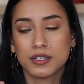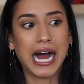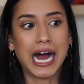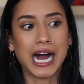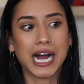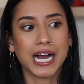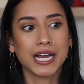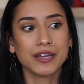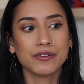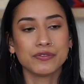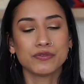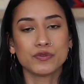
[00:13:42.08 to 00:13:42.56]

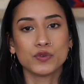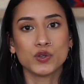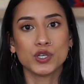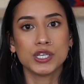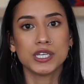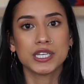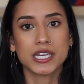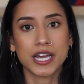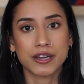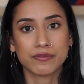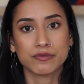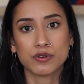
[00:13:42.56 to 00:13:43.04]
I've
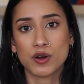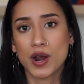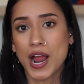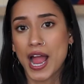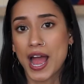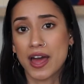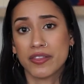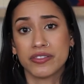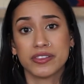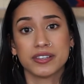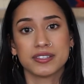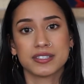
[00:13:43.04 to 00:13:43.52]
never
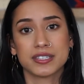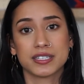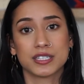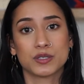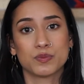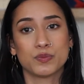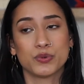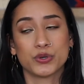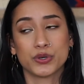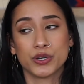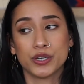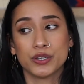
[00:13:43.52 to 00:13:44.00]
had this
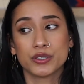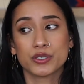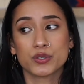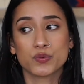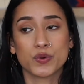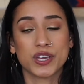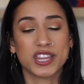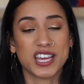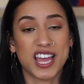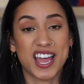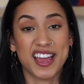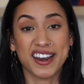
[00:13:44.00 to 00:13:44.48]
experience
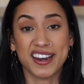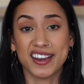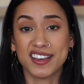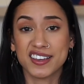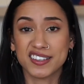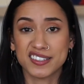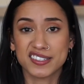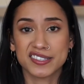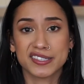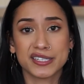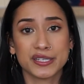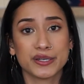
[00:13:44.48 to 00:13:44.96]
with any
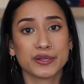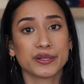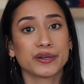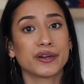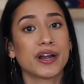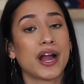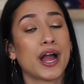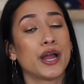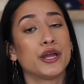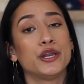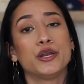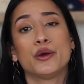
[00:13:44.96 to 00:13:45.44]

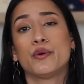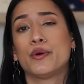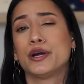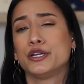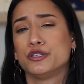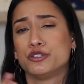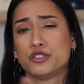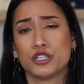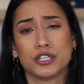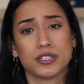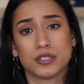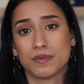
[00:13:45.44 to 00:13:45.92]
concealer. I know
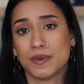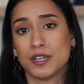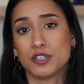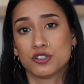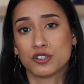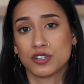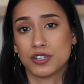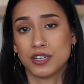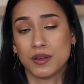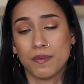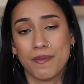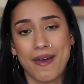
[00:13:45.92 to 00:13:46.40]
I just
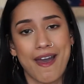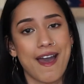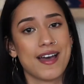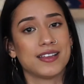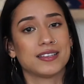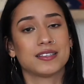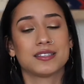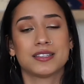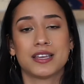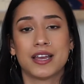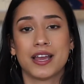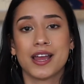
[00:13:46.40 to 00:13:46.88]
mentioned a
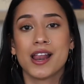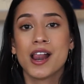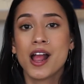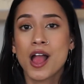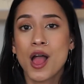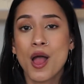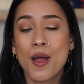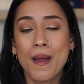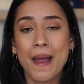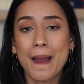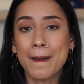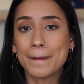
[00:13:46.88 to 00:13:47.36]
mask that
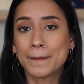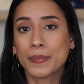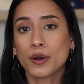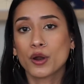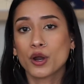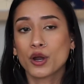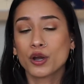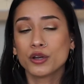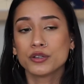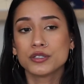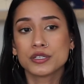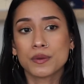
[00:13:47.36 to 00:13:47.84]

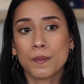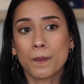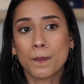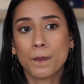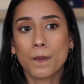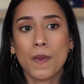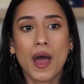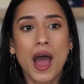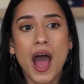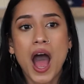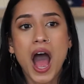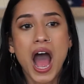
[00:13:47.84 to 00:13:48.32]
burned.
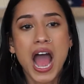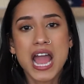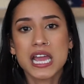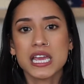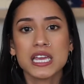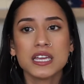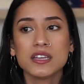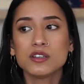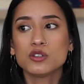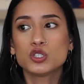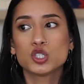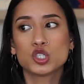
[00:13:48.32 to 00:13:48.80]

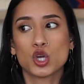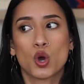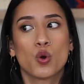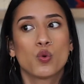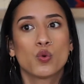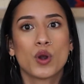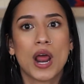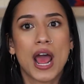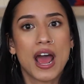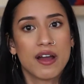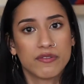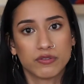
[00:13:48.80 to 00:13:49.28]
I
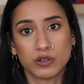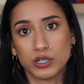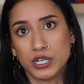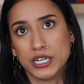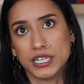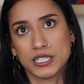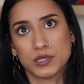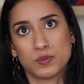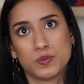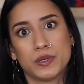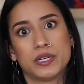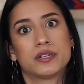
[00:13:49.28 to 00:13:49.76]
don't ever
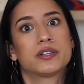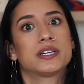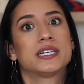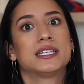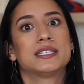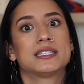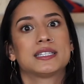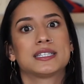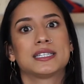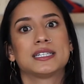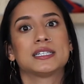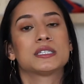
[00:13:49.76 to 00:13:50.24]

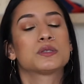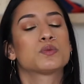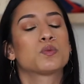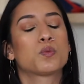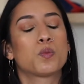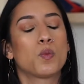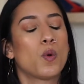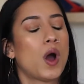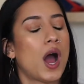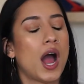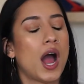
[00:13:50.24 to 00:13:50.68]
experience this.